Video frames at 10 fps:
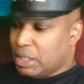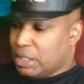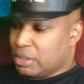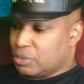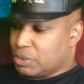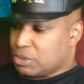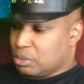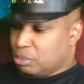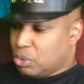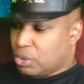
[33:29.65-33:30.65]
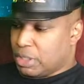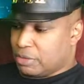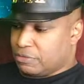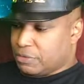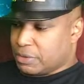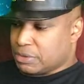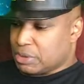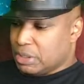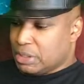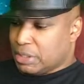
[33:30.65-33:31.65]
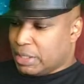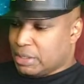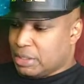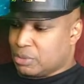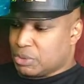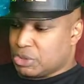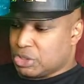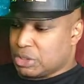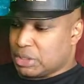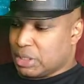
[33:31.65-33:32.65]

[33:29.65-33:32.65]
And it was more at first that it was just